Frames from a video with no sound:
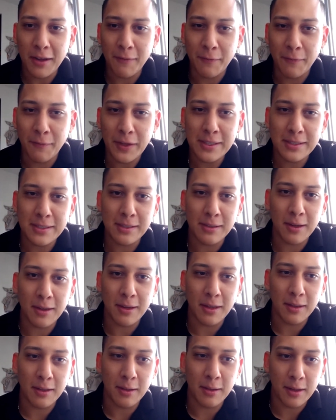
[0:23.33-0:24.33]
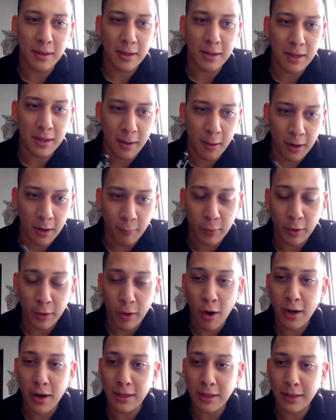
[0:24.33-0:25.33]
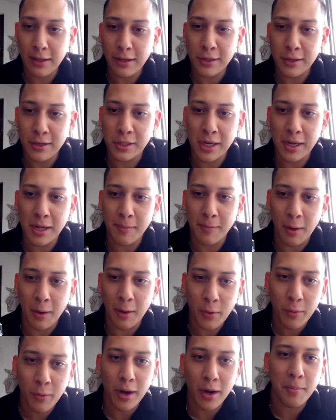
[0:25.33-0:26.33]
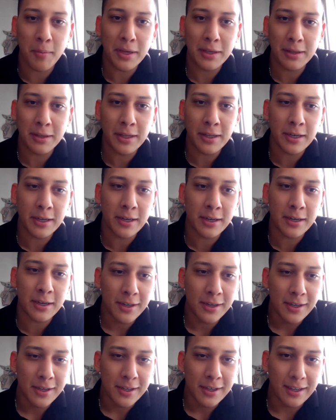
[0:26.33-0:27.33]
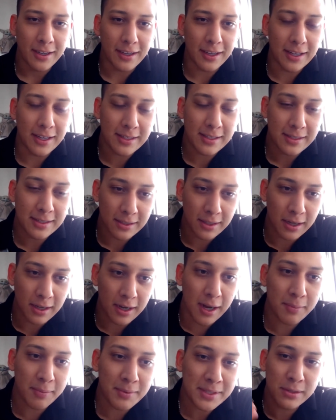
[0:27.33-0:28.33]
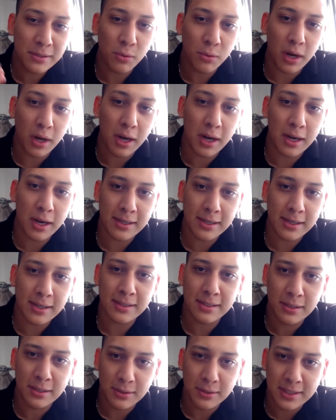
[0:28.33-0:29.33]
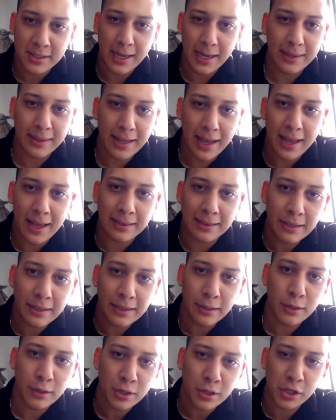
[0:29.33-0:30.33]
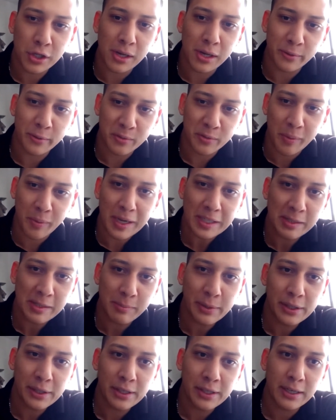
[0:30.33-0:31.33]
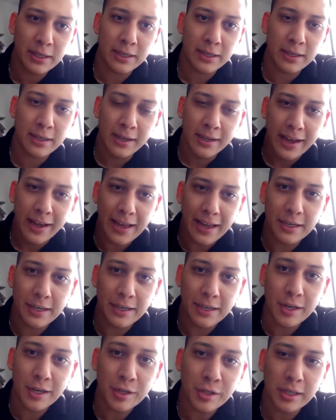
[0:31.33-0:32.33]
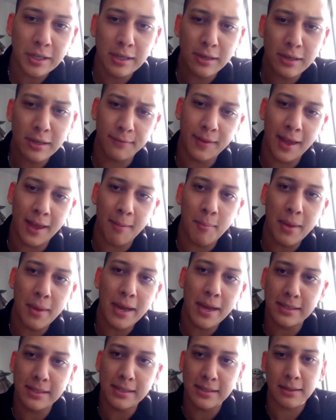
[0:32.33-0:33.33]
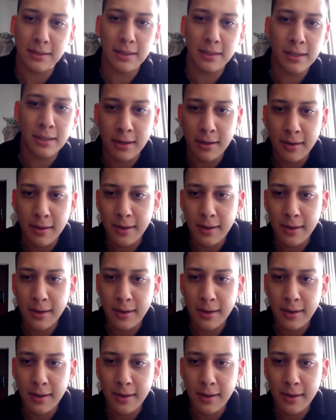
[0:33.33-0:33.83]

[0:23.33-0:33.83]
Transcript: If it's regarding leadership and we want to be a leader, it's up to us to take that leadership responsibility and initiative that makes us a leader.